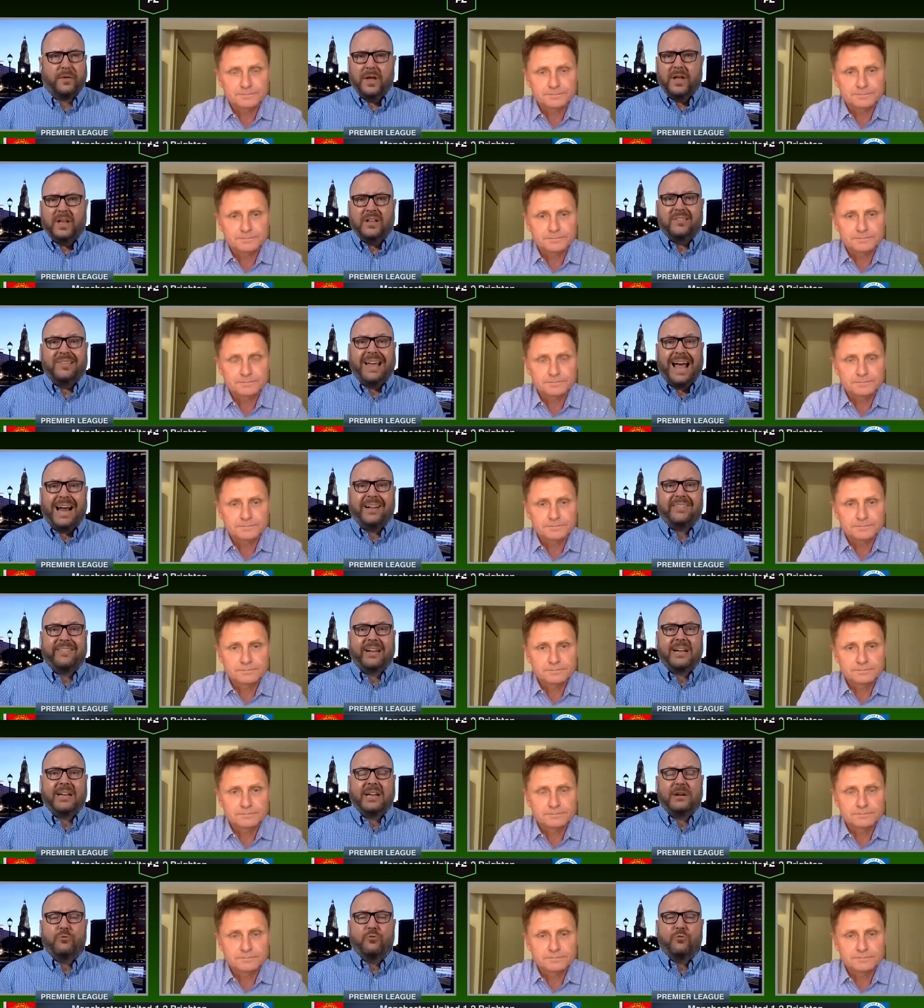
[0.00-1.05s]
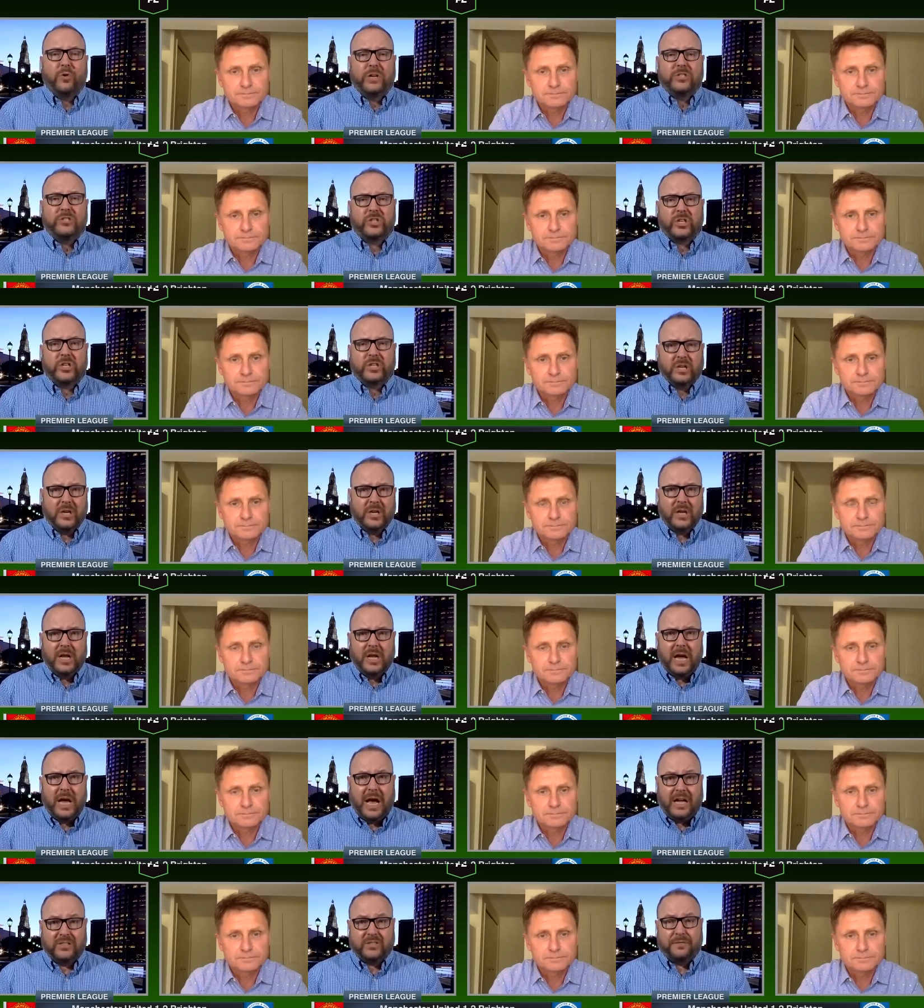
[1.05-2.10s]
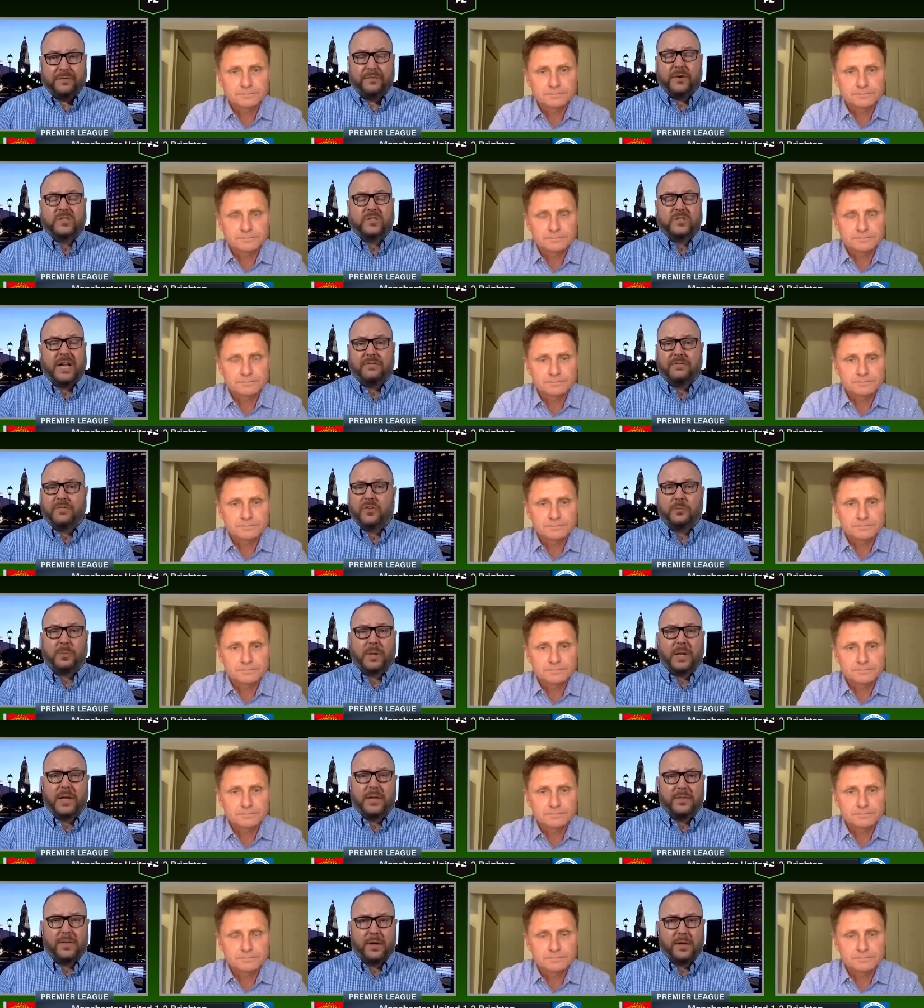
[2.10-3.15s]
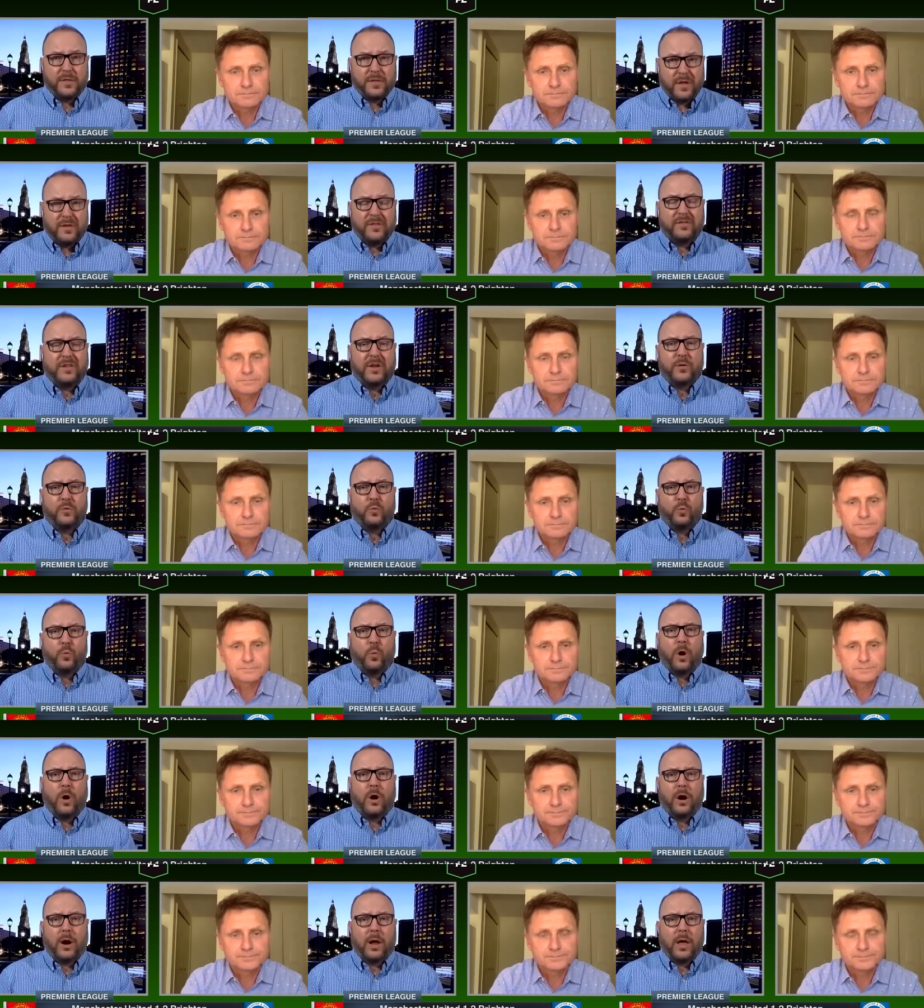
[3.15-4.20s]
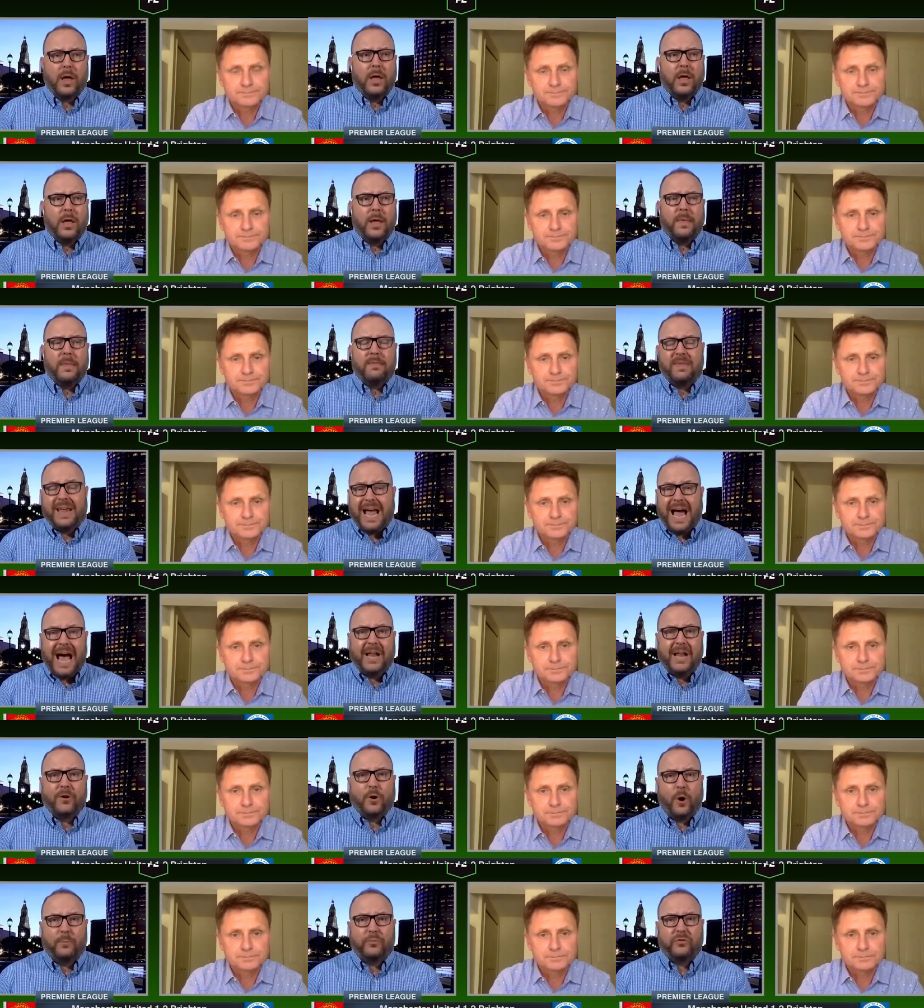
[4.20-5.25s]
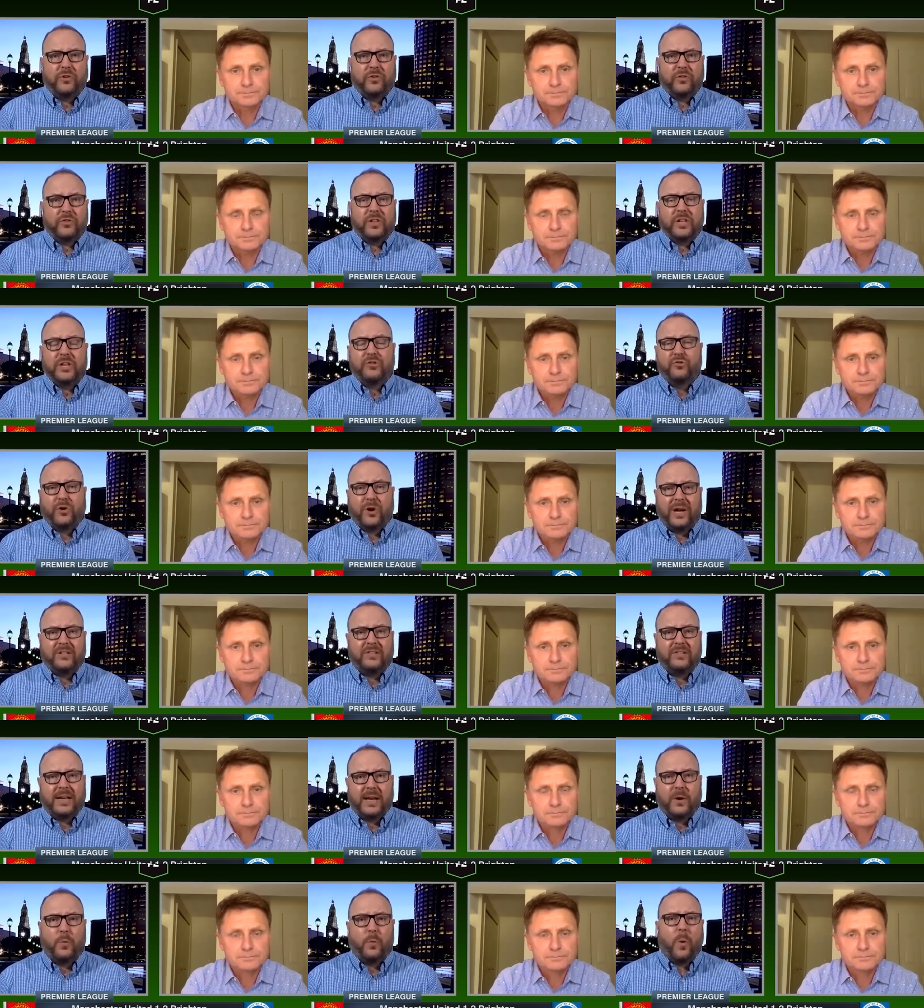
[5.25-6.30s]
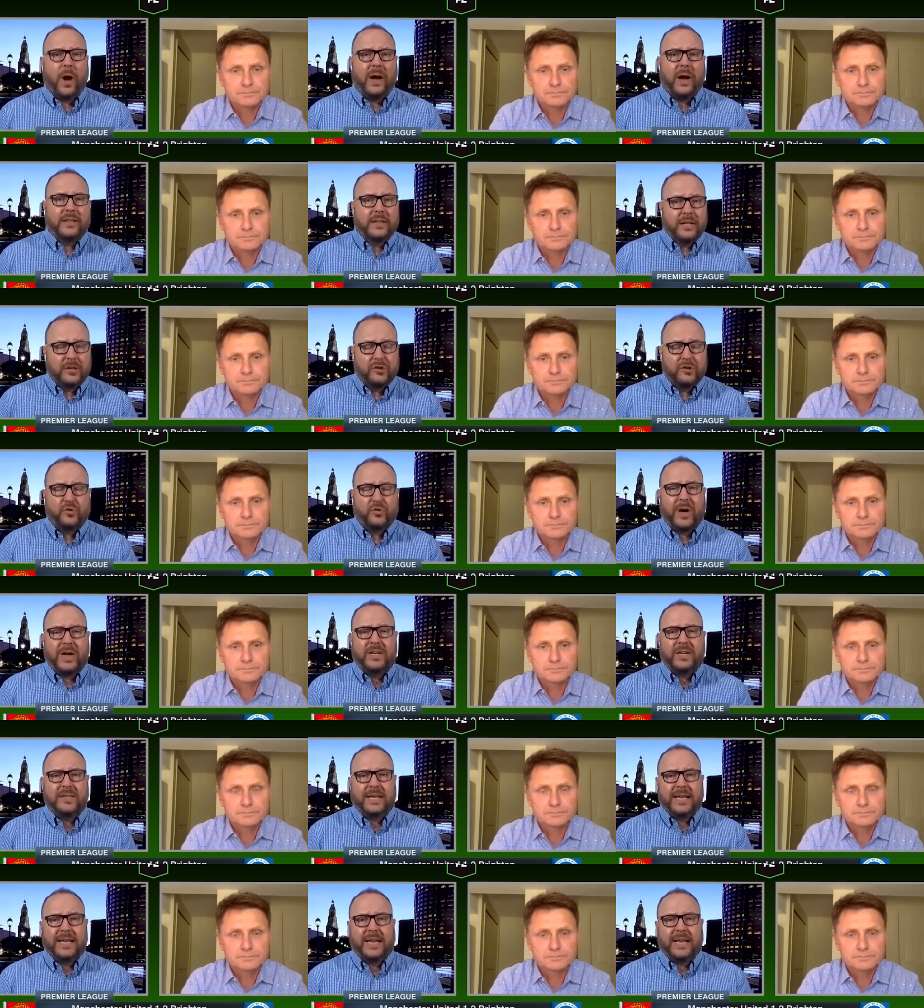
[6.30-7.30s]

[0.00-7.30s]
Speaker 1: of tactically rigid as a first-half display that, that didn't work. They had options. They tried to get it wide. They tried